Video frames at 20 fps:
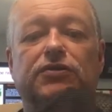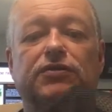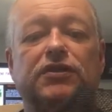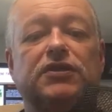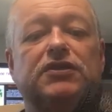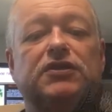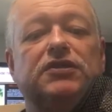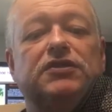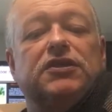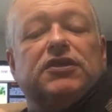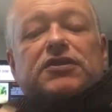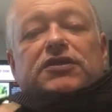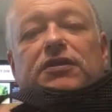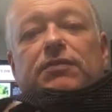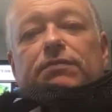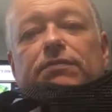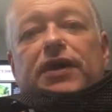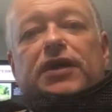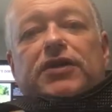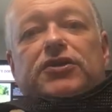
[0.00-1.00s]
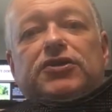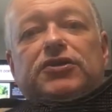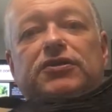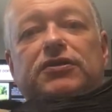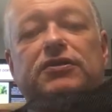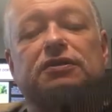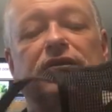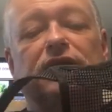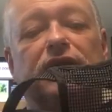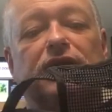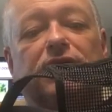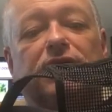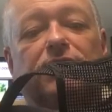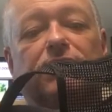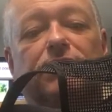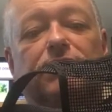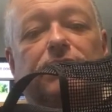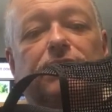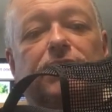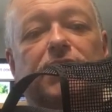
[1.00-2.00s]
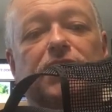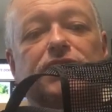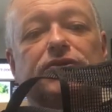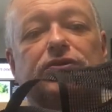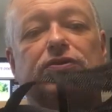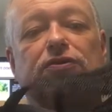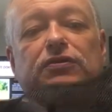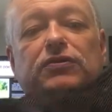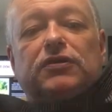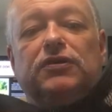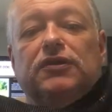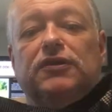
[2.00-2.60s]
And this is just a mesh muzzle.